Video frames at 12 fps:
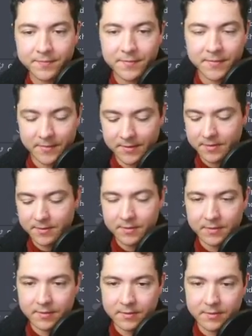
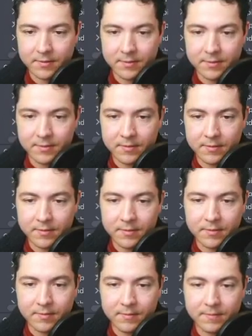
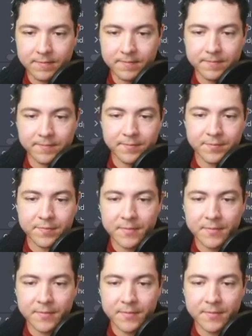[no speech]